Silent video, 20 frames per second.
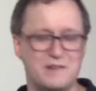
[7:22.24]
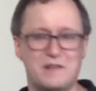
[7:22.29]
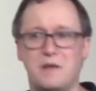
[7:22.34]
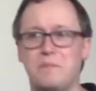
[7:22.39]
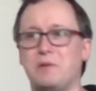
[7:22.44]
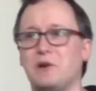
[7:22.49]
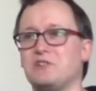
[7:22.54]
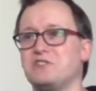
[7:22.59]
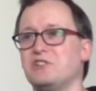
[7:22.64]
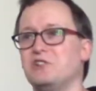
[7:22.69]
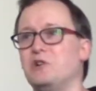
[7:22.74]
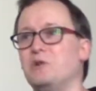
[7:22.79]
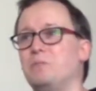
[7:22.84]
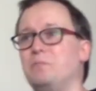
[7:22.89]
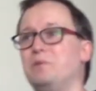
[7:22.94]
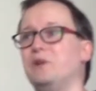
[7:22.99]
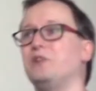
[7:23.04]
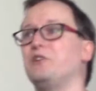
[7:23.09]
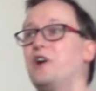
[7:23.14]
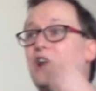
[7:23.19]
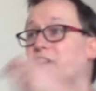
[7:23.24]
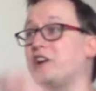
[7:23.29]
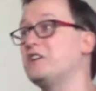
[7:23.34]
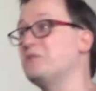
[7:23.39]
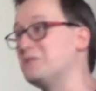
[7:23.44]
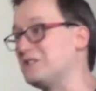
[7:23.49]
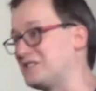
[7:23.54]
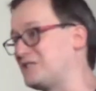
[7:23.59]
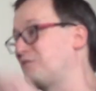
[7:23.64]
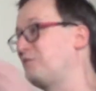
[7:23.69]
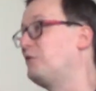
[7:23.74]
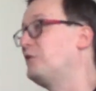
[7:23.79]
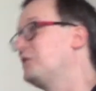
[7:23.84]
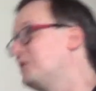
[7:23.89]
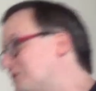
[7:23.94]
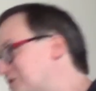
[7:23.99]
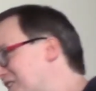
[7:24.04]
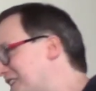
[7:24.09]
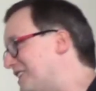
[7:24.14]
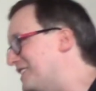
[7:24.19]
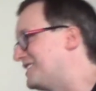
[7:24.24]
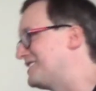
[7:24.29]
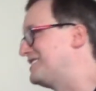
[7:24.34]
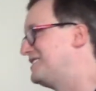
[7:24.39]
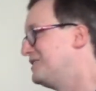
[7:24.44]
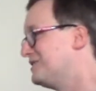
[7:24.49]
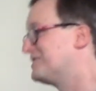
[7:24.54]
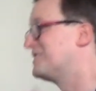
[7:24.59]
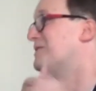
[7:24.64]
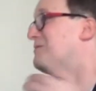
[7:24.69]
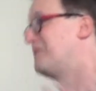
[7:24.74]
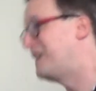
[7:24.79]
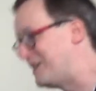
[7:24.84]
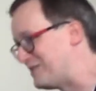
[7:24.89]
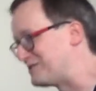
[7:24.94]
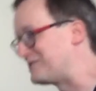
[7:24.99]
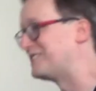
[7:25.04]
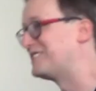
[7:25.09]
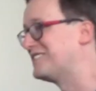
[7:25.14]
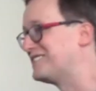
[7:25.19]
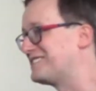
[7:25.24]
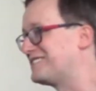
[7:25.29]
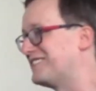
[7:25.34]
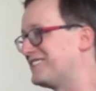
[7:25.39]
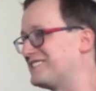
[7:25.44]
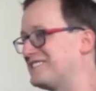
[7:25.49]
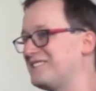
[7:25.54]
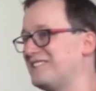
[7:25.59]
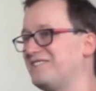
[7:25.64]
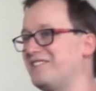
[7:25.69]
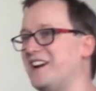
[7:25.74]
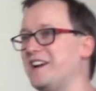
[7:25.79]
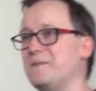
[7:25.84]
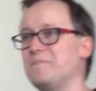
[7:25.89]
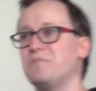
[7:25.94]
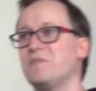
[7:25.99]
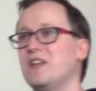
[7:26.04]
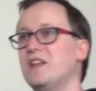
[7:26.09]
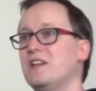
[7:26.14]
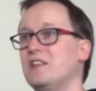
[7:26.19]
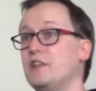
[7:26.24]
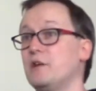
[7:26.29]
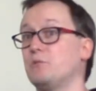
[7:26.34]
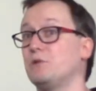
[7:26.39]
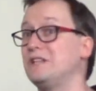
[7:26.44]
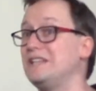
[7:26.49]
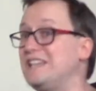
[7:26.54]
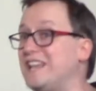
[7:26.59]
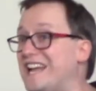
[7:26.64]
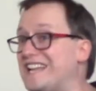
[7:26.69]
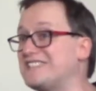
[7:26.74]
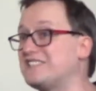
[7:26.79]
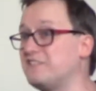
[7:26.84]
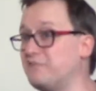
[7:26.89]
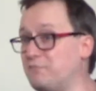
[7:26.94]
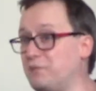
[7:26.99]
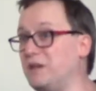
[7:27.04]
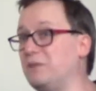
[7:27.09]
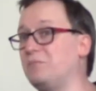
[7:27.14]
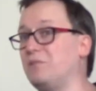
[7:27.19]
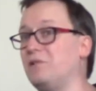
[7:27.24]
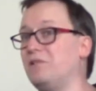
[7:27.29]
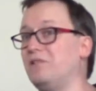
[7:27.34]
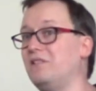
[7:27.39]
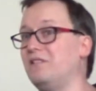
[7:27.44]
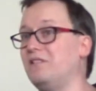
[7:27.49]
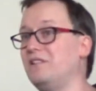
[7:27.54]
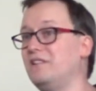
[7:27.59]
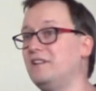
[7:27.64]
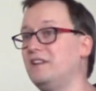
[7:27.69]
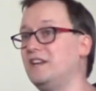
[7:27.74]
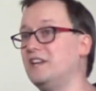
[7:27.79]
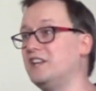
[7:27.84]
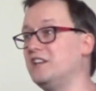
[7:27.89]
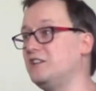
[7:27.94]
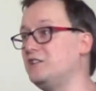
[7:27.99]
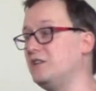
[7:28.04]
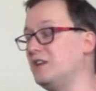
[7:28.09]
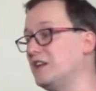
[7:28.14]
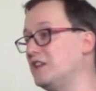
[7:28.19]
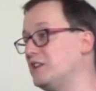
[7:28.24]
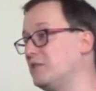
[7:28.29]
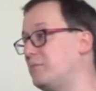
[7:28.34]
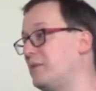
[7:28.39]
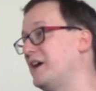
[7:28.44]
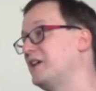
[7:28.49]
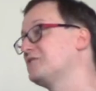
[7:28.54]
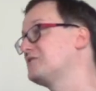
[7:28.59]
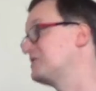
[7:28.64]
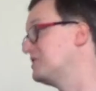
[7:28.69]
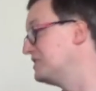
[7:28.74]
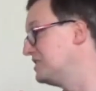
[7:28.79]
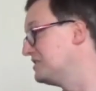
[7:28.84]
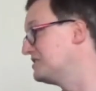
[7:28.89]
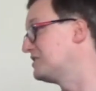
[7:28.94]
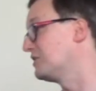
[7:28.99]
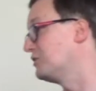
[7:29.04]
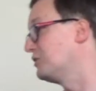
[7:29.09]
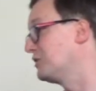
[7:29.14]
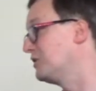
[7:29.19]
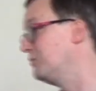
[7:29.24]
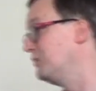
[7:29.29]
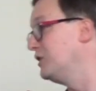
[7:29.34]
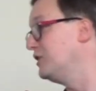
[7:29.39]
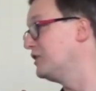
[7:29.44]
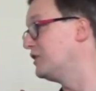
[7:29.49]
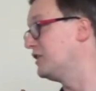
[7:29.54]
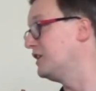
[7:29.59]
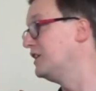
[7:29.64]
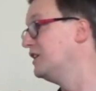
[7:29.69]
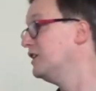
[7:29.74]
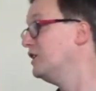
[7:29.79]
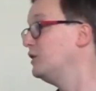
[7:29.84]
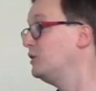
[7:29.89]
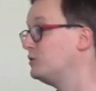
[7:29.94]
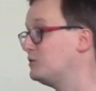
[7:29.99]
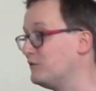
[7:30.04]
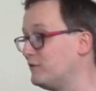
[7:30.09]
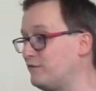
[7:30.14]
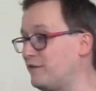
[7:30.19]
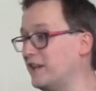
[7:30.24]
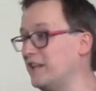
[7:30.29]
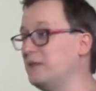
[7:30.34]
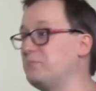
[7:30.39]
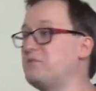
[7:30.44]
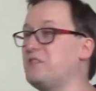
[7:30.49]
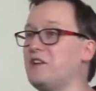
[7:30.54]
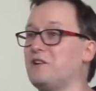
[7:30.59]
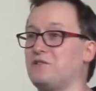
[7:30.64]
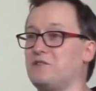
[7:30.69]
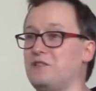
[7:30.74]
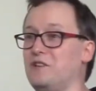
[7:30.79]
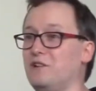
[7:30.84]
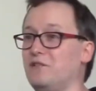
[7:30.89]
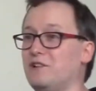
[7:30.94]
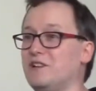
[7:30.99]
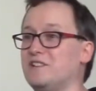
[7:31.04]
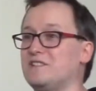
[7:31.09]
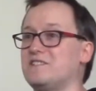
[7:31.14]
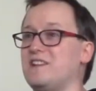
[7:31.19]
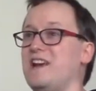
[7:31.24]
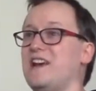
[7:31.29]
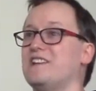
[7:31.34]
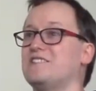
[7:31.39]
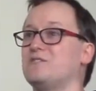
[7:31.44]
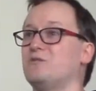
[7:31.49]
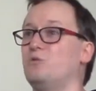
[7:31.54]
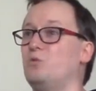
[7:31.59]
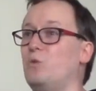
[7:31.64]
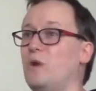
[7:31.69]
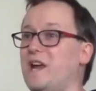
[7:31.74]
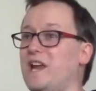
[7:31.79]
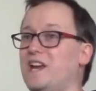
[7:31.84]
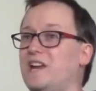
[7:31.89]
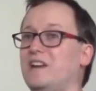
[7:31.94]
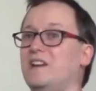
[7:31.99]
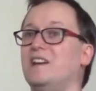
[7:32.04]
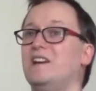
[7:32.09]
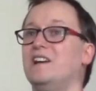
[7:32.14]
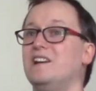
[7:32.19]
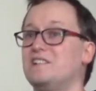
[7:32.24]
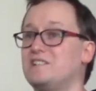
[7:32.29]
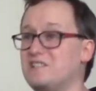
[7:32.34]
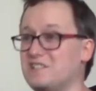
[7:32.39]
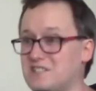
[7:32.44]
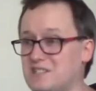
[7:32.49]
The person who built arguments for eugenics using biostatistics, right? There were lots of people in the biostatistical community who developed their theories as a way to